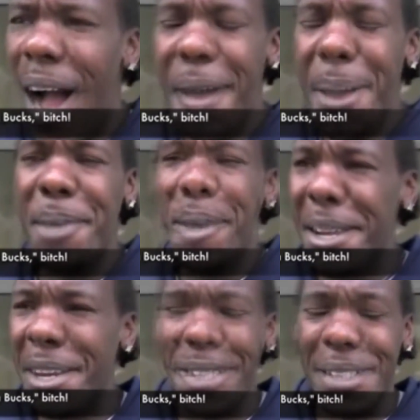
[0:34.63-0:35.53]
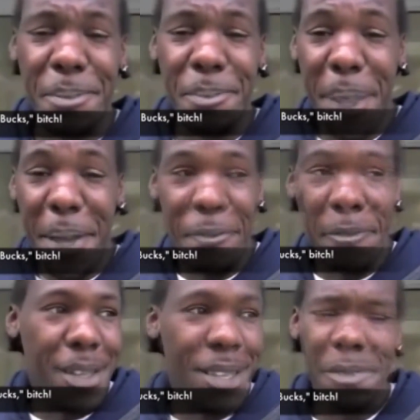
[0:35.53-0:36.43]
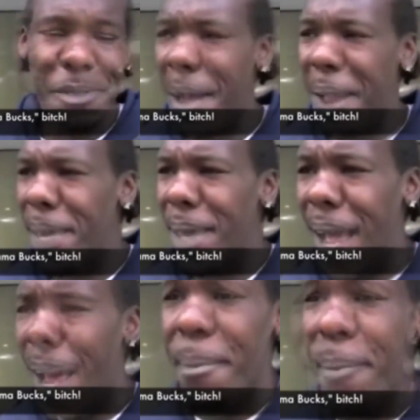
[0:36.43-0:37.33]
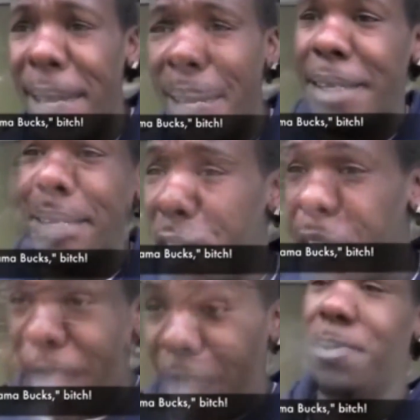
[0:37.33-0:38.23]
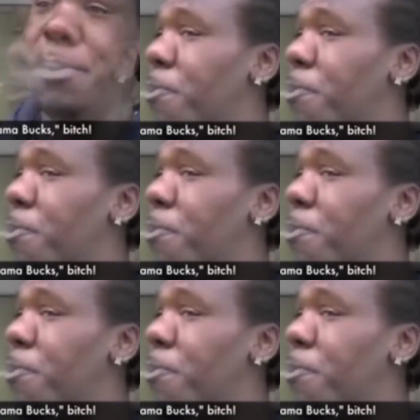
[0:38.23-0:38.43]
I ain't here to get some benefits. Now, I mean, I'm here to get check.